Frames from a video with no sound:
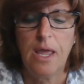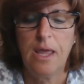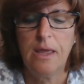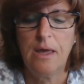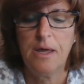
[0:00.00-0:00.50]

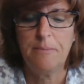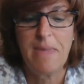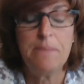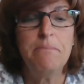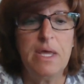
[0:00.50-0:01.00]
an
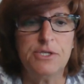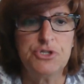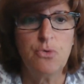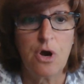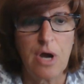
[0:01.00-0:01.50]

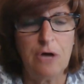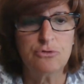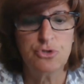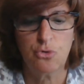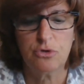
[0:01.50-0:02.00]
amendment to our
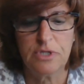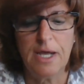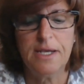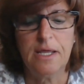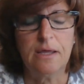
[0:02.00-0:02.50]
outdoor
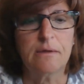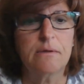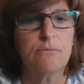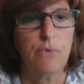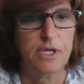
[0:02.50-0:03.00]
lighting
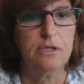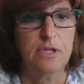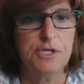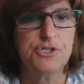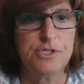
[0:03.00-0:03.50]

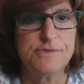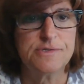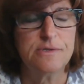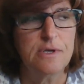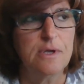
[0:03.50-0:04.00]

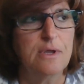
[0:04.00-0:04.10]
regulations.